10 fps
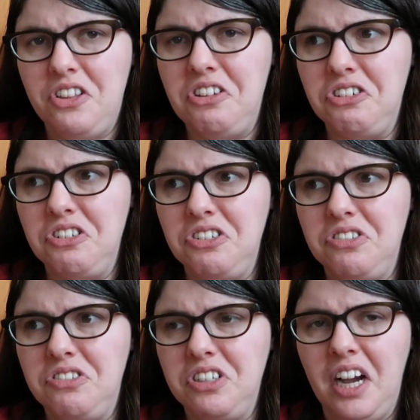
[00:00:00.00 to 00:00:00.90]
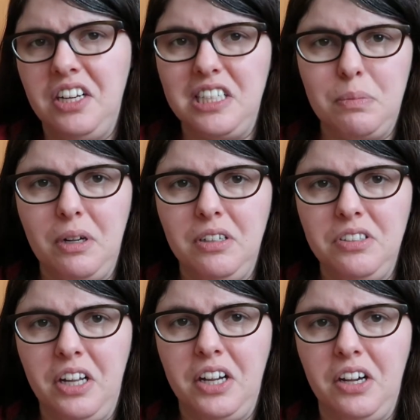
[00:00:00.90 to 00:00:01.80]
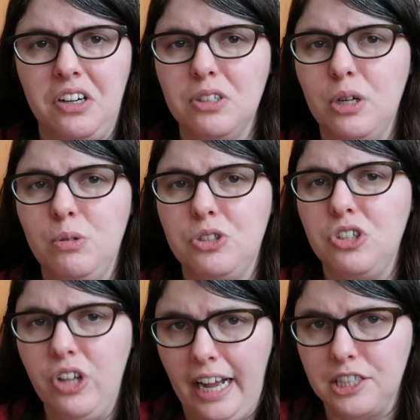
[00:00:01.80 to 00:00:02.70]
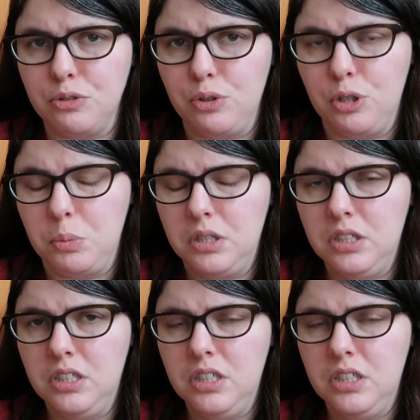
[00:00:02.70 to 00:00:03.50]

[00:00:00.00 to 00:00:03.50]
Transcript: This just kind of smells like a closed classroom.